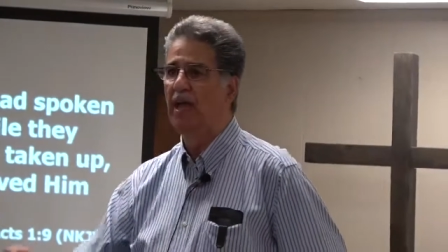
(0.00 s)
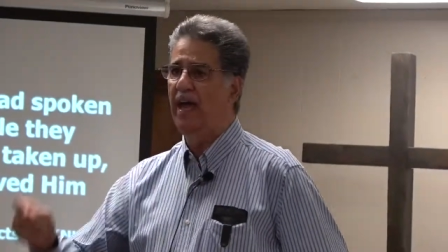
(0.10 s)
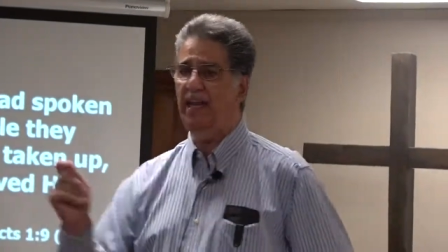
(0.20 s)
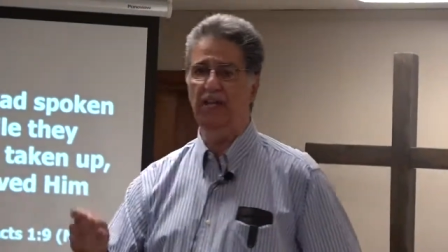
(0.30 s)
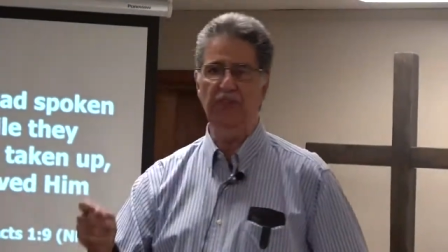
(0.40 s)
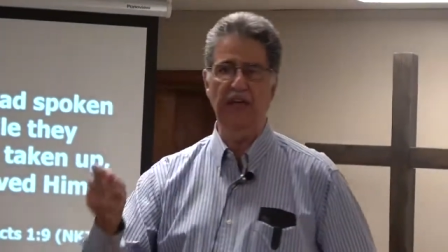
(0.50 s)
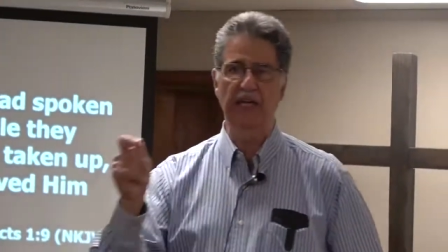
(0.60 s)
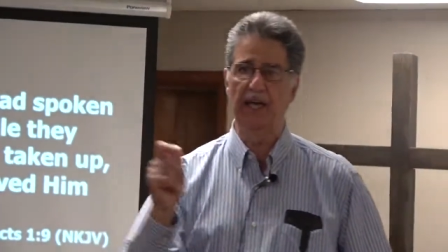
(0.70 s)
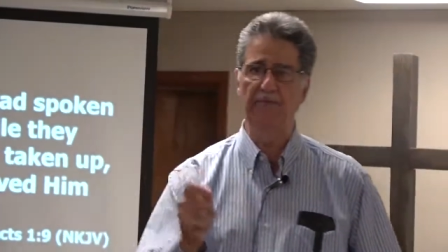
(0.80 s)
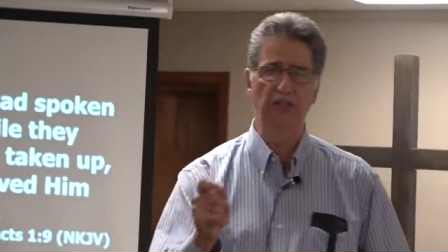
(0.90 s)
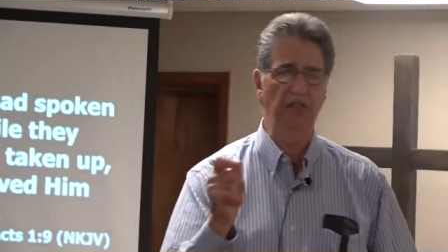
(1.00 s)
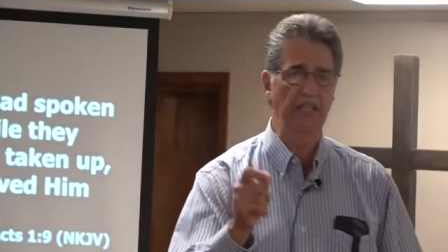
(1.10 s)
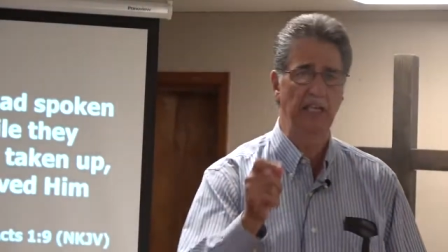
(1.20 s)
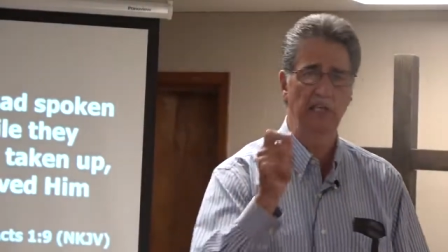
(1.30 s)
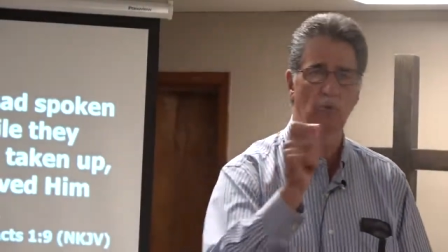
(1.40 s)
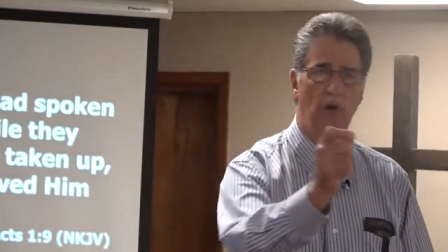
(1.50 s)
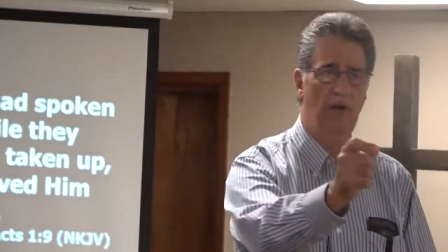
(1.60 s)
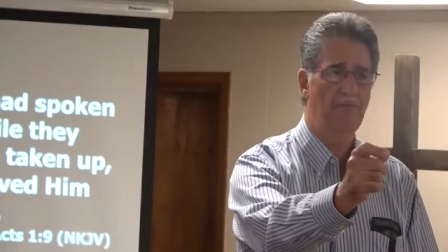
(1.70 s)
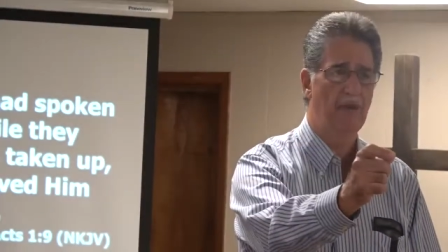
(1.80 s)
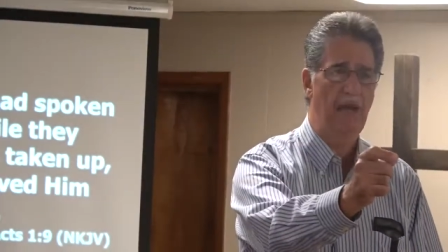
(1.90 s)
Anything and everything that you will
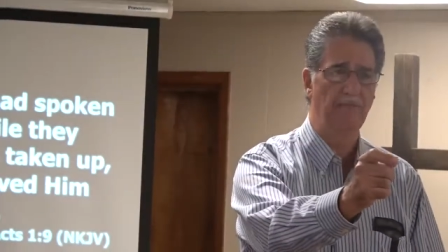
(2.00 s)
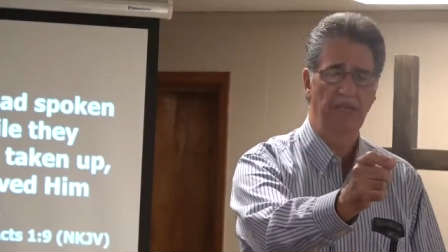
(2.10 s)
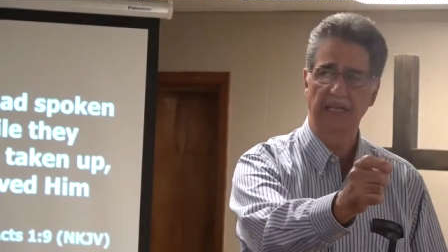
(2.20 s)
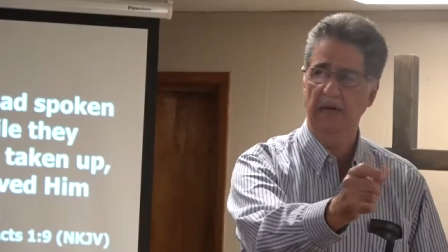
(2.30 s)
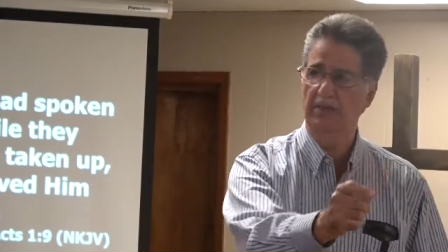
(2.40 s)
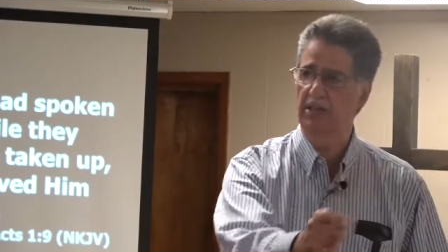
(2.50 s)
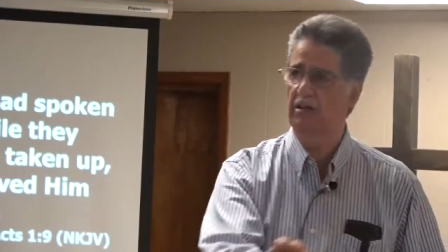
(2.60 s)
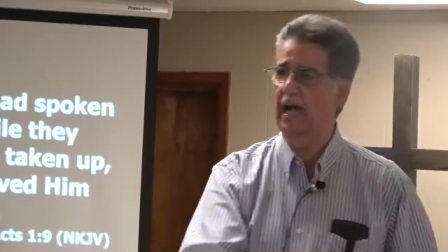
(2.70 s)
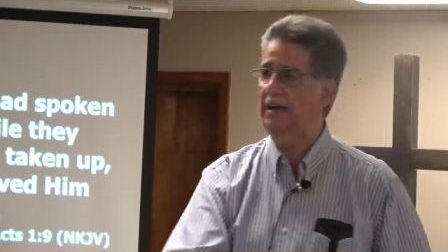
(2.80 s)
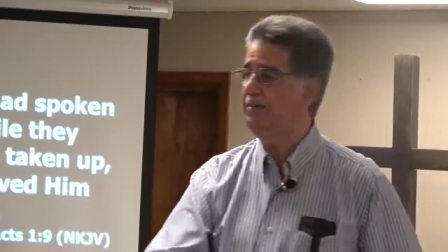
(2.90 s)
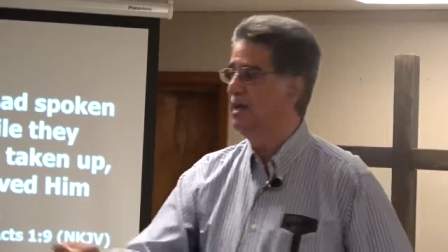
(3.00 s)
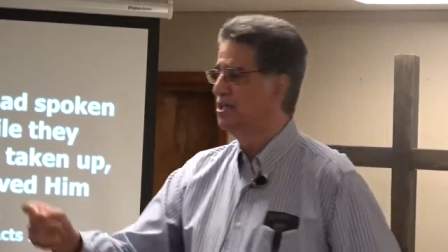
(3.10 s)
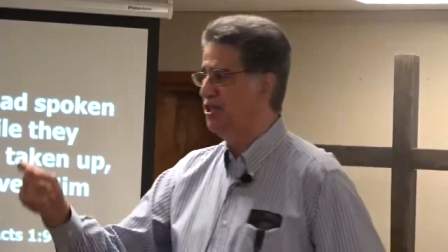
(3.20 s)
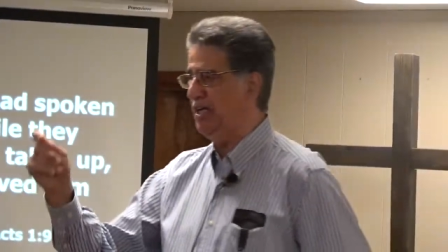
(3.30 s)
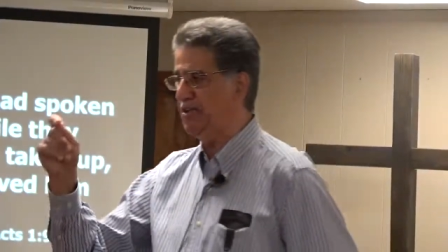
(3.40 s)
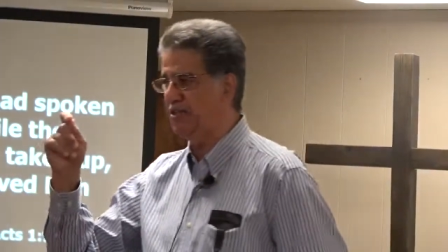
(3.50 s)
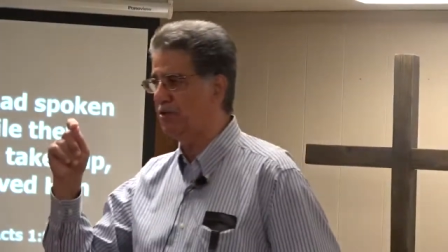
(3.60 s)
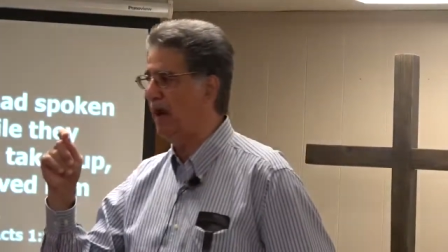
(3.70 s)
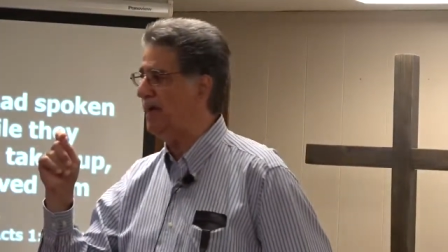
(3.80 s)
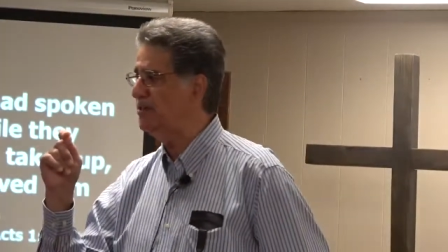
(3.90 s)
ever have need of in your life, Jesus
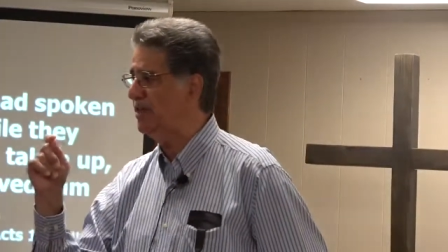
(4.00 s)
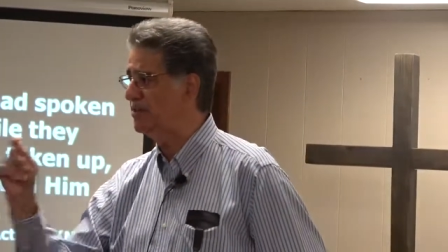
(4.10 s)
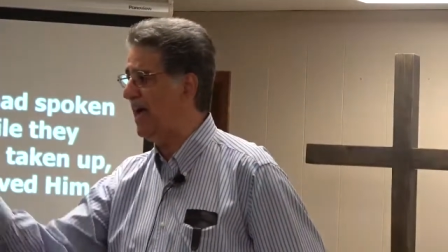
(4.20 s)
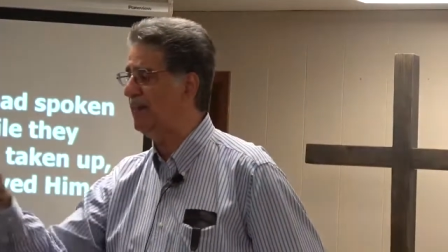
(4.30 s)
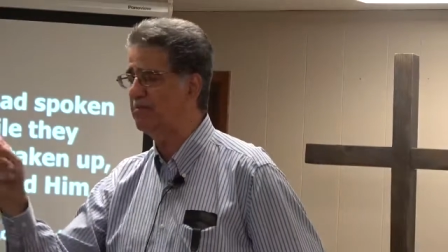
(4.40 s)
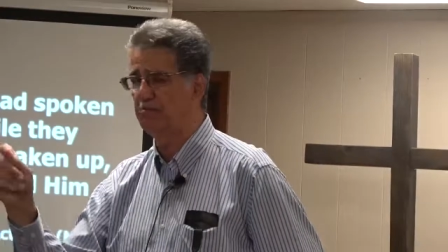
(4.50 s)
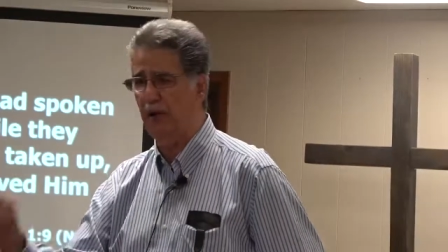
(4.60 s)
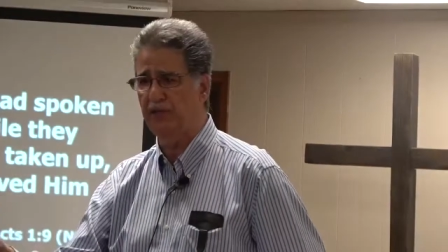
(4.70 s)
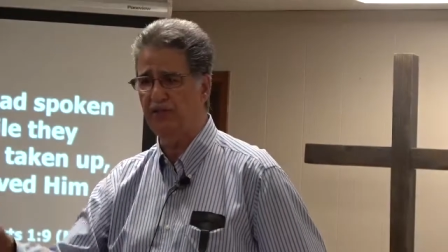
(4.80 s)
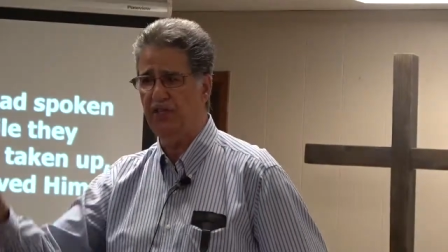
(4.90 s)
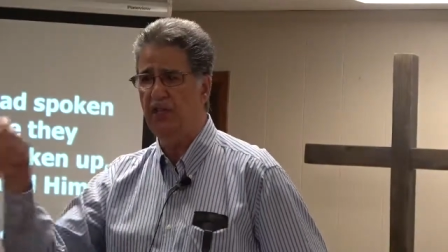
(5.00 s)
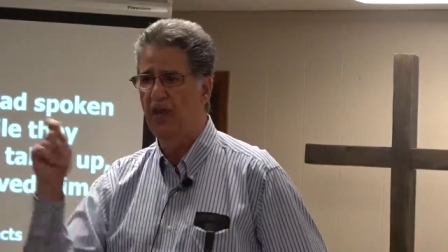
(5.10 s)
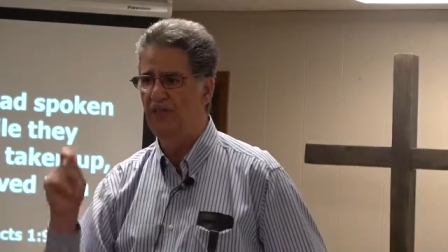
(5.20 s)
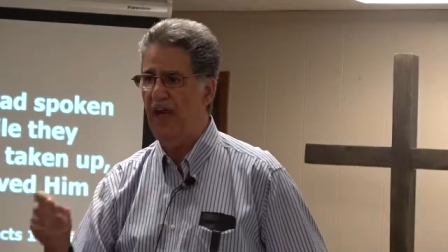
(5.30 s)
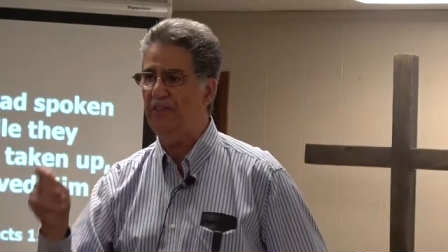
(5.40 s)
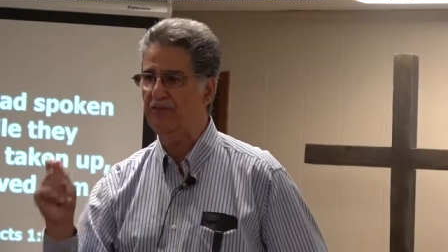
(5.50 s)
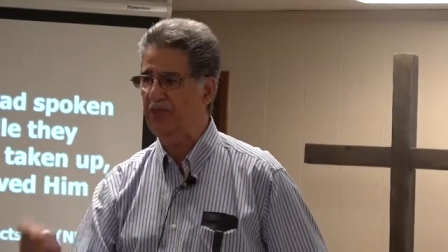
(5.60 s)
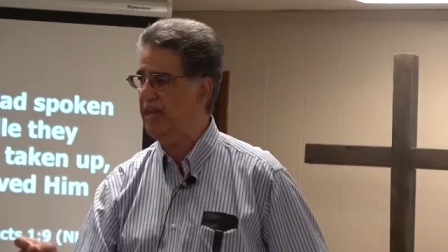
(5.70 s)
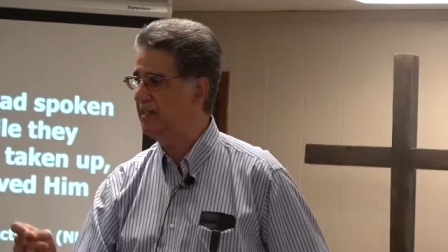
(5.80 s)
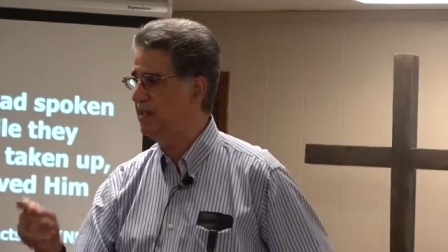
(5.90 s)
Christ is that person, that
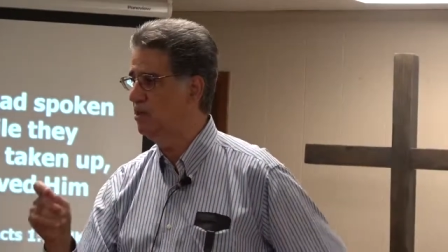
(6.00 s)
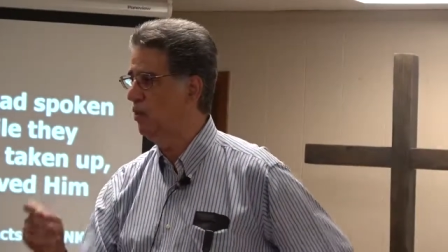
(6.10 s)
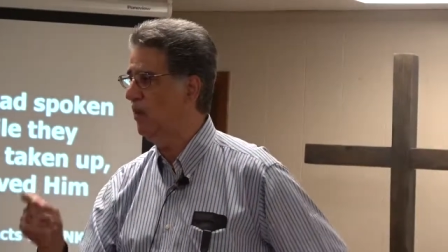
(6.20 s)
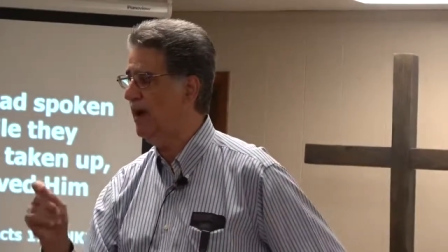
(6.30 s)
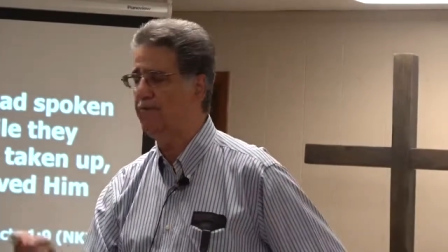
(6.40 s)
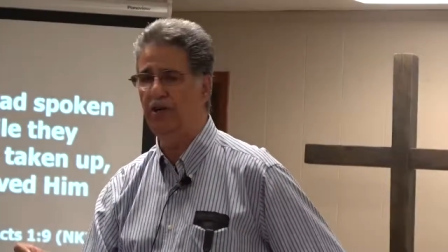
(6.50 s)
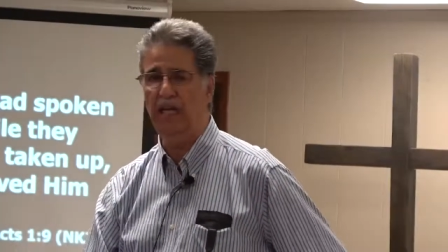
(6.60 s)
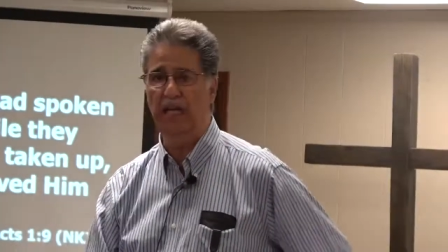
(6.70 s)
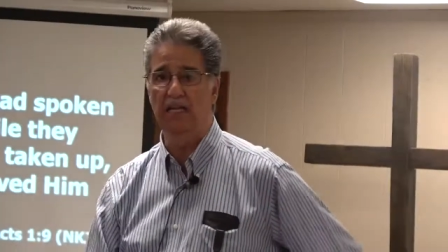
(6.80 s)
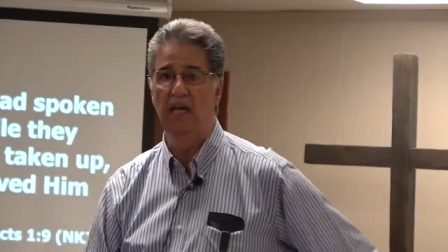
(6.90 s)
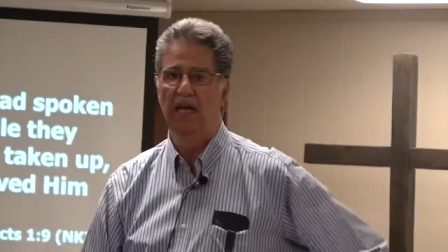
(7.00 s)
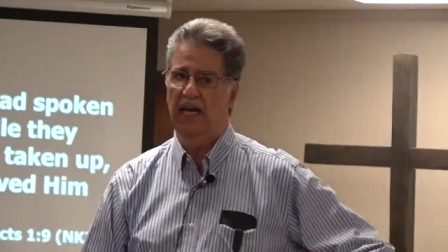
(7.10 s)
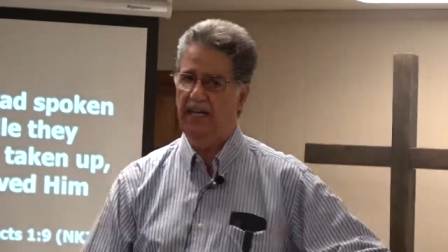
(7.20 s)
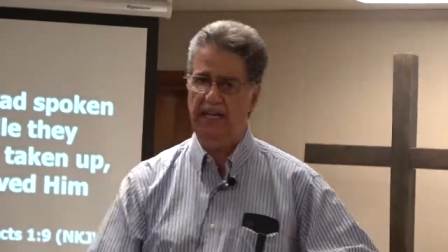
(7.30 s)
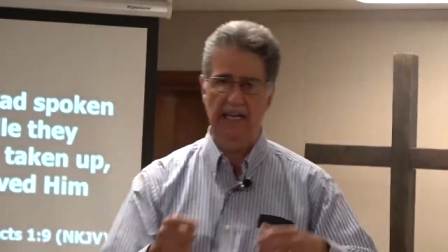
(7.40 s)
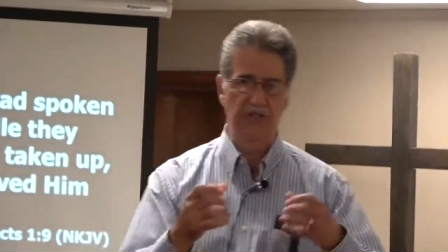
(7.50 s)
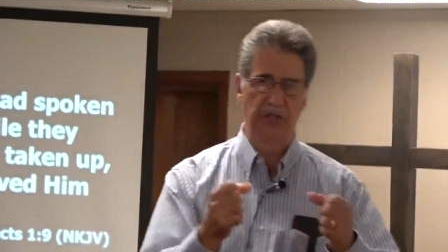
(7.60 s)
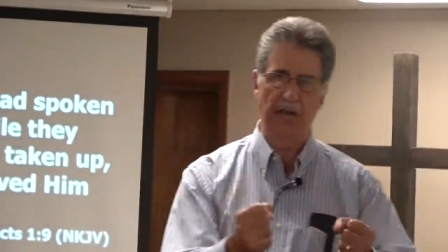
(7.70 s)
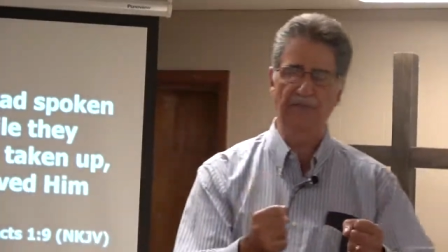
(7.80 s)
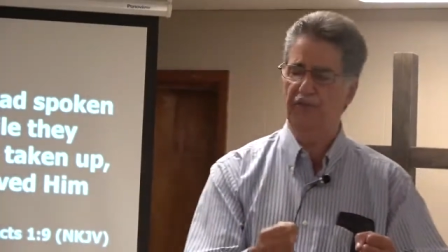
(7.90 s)
thing that you will ever need. And He is
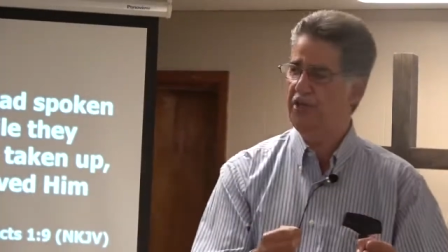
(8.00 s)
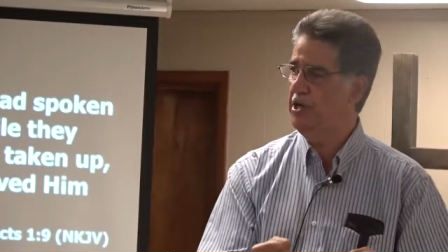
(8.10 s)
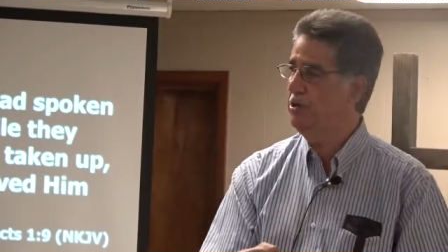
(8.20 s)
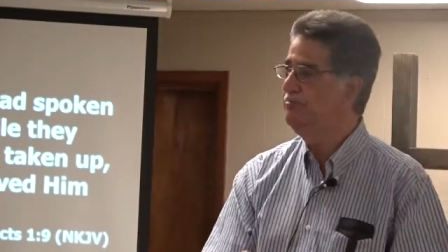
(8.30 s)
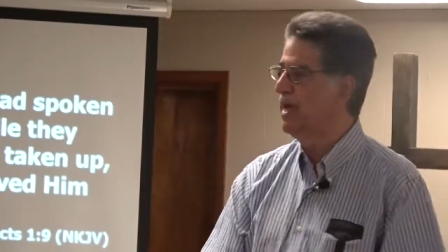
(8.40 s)
there for you.